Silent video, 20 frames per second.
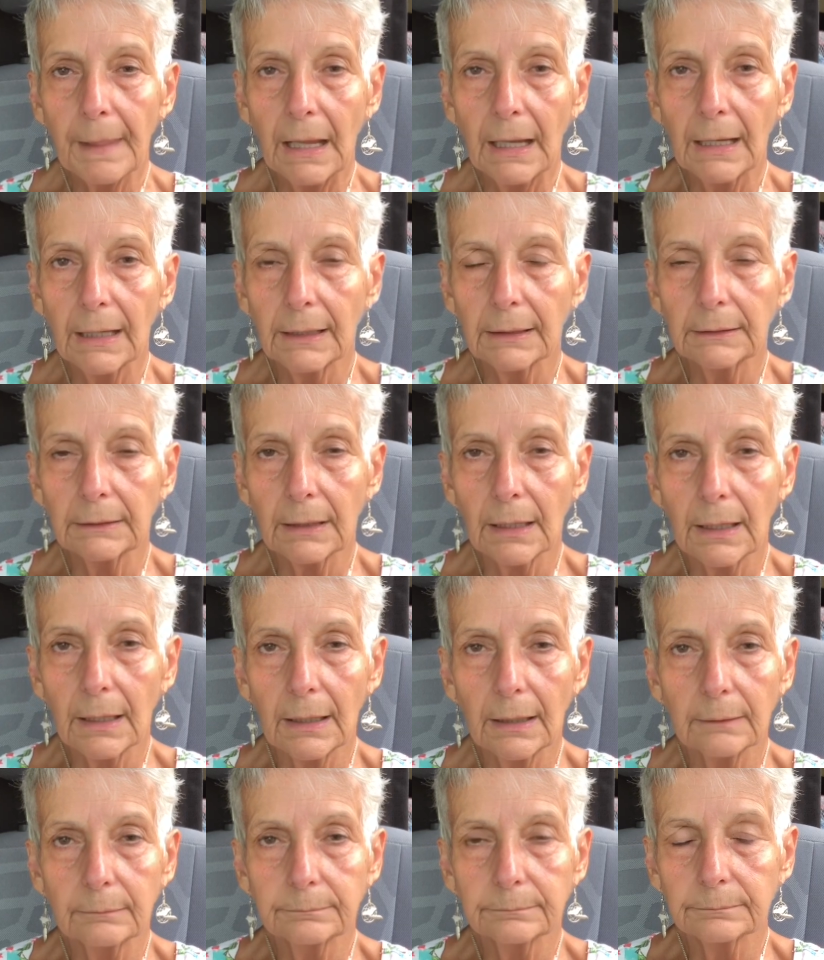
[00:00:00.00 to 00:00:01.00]
And
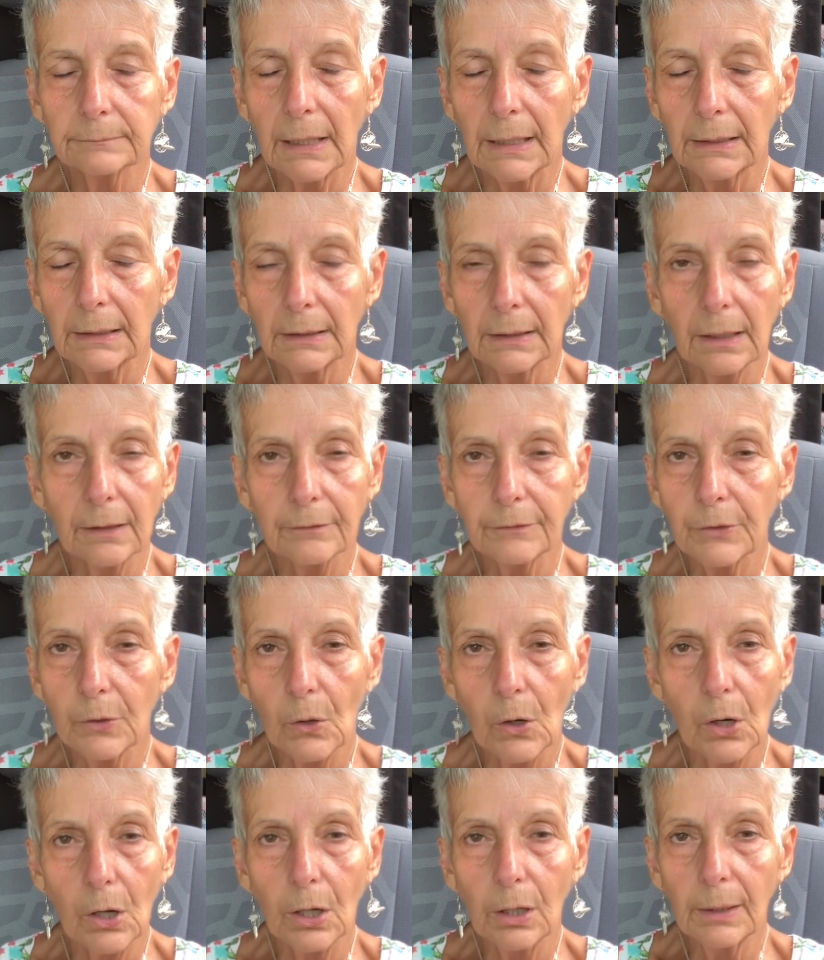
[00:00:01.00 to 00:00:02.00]
um, I love
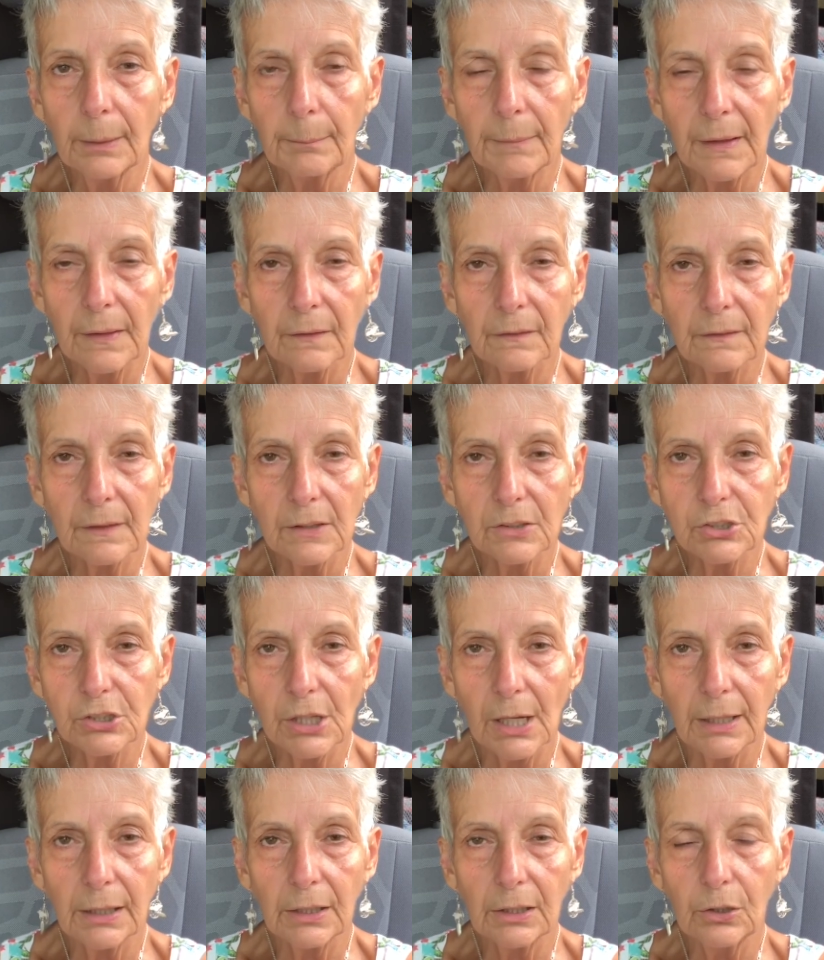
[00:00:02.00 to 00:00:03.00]
you all and may the sun
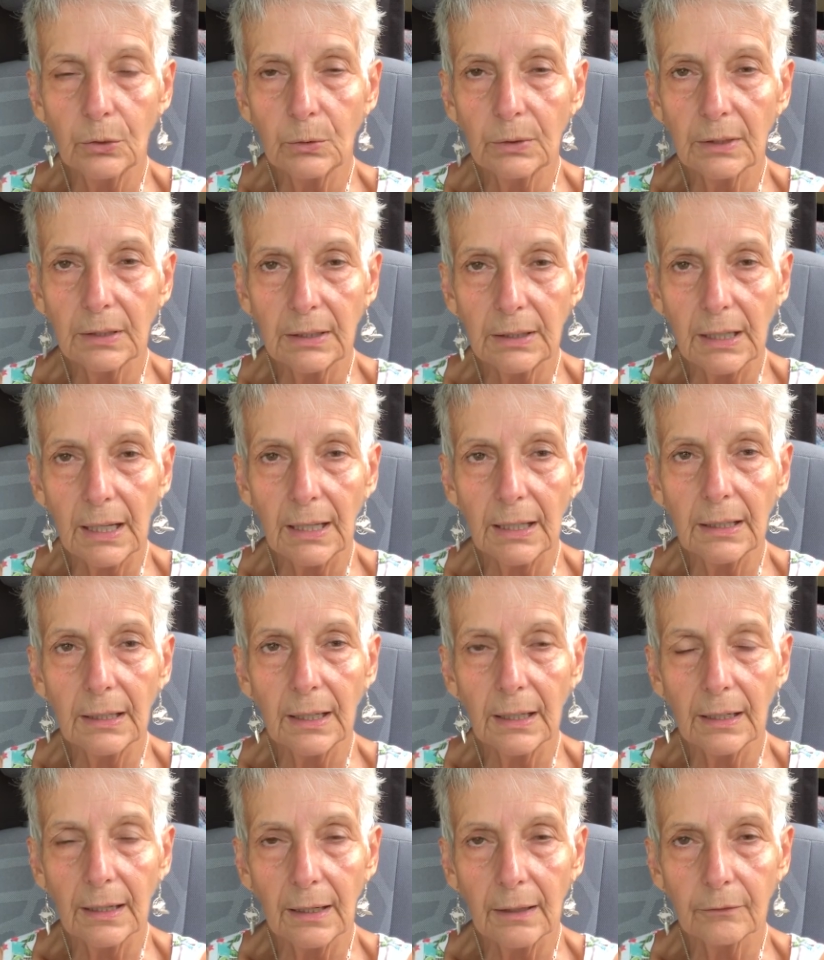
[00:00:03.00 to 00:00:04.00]
shine on you
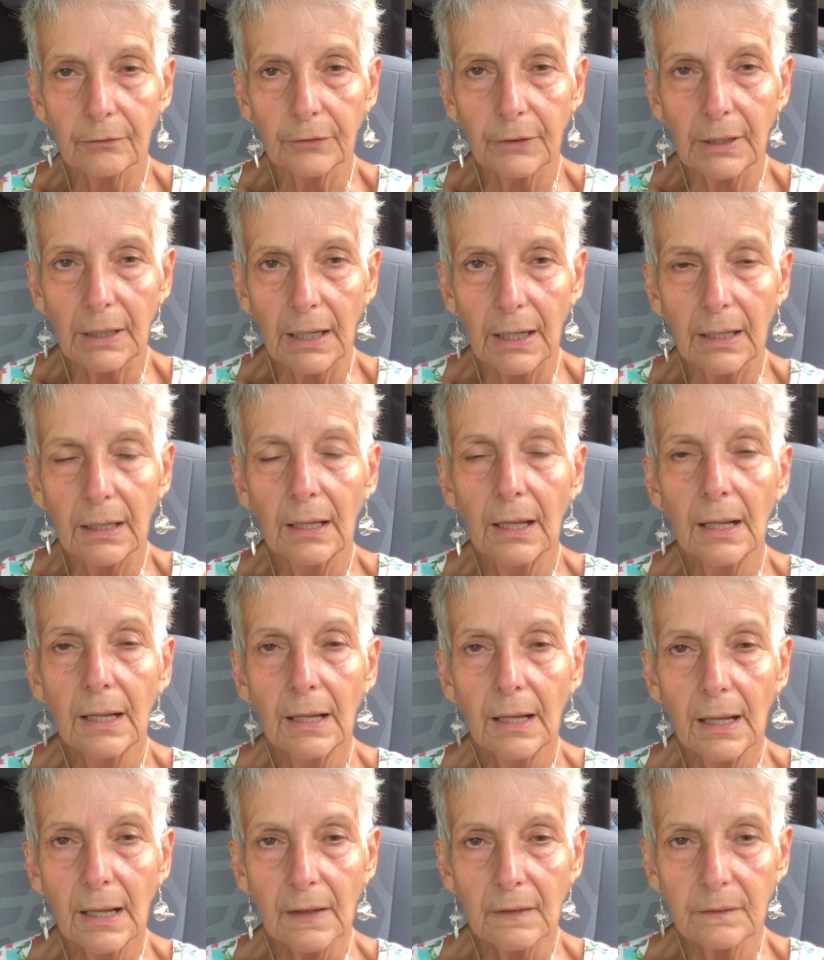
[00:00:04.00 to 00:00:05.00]
today and every day,
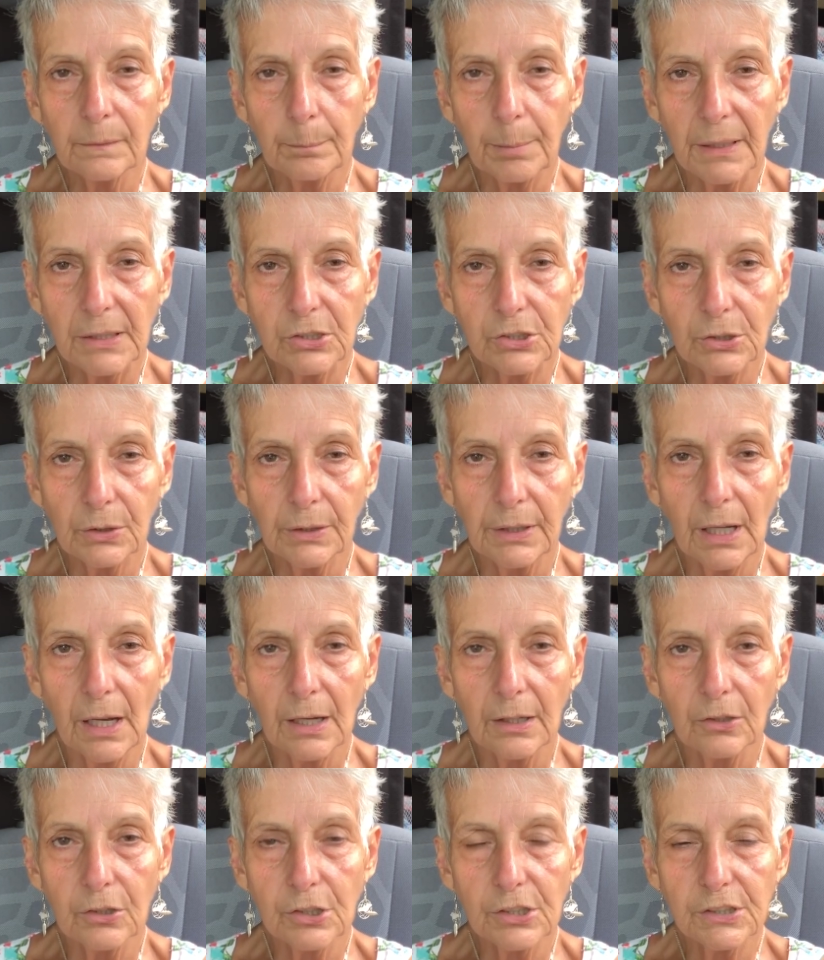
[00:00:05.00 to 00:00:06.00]
especially
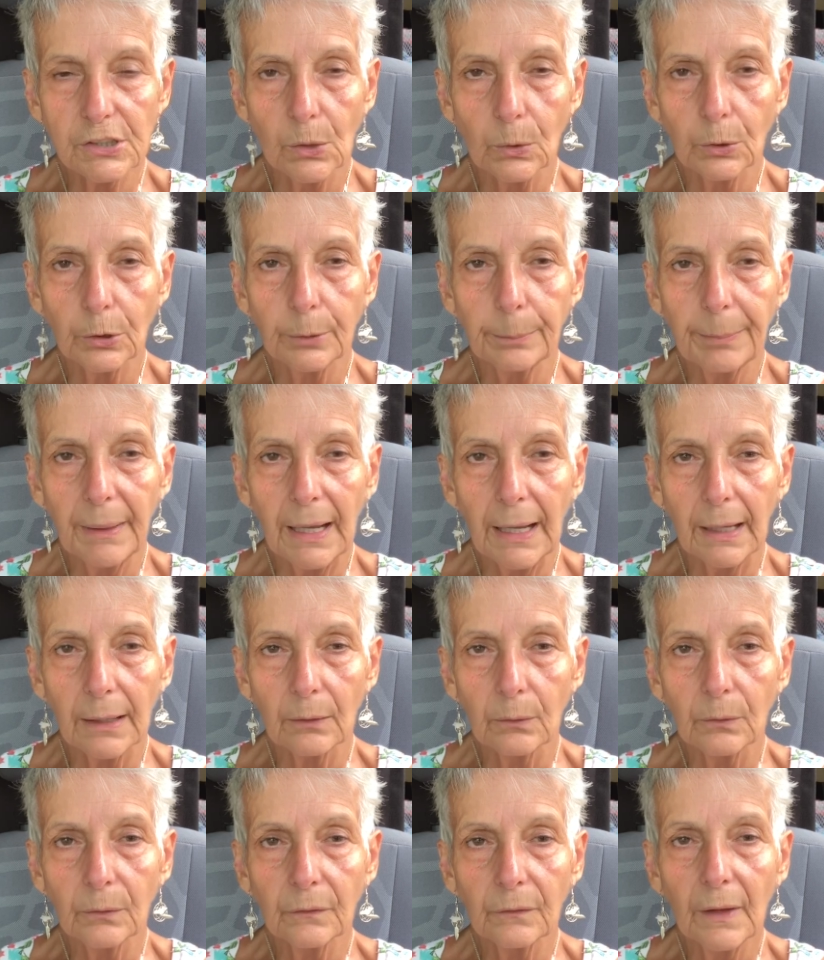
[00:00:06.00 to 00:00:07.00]
on your solar
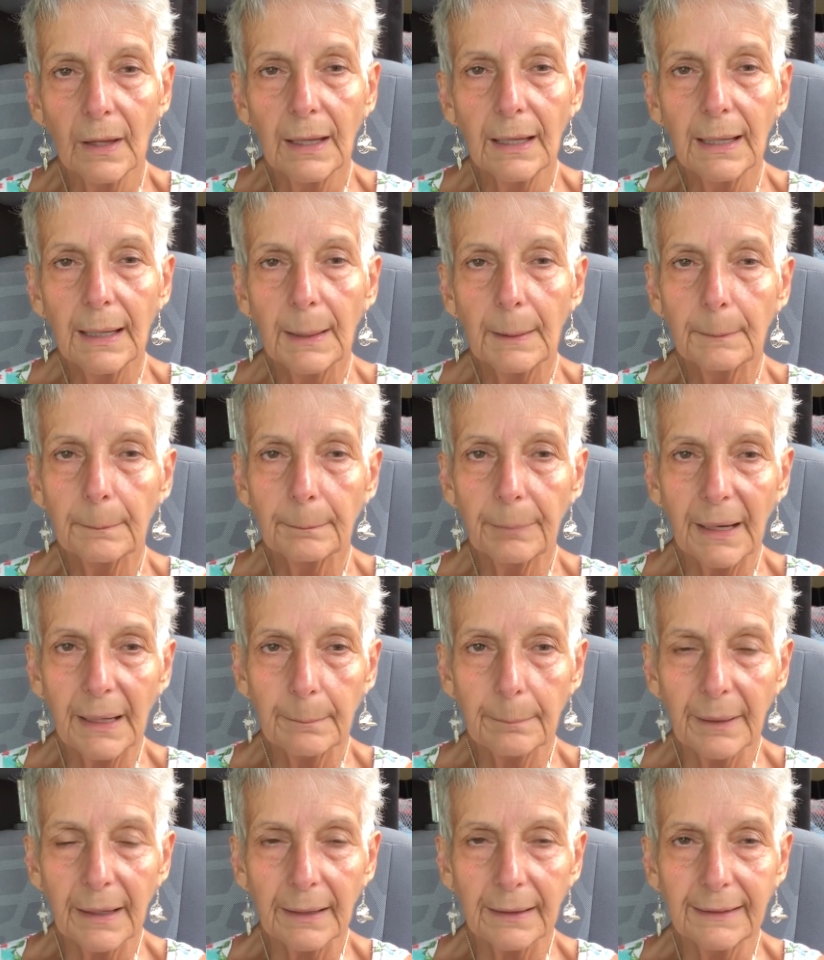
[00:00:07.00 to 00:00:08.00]
panels.
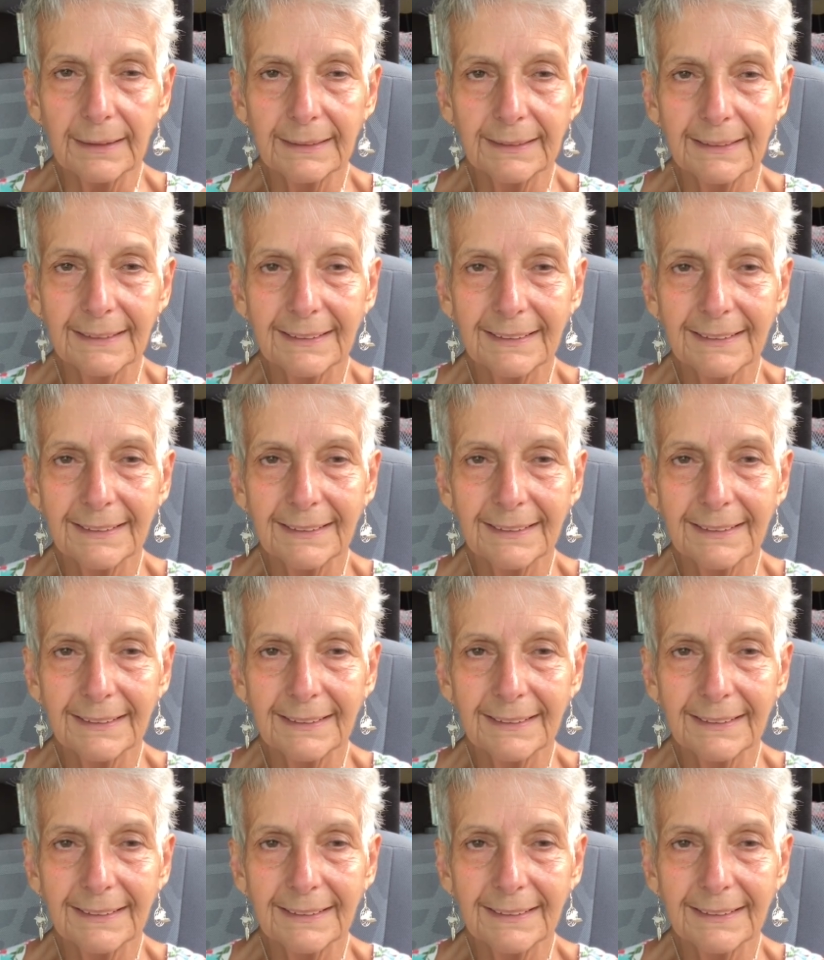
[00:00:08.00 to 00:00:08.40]
Bye-bye.